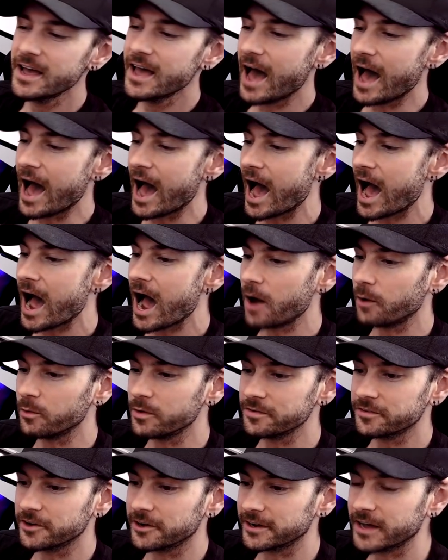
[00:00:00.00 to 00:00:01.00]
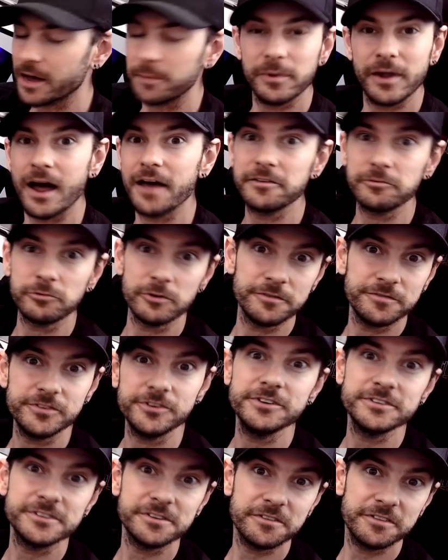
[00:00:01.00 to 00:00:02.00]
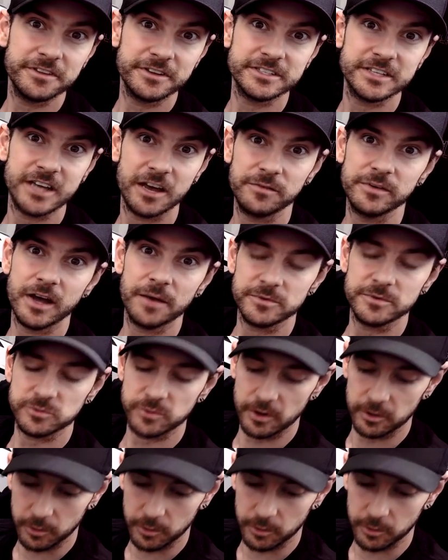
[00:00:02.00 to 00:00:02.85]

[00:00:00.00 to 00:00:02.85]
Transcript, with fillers: Uh, we've got a couple of other reviews and things coming up as well.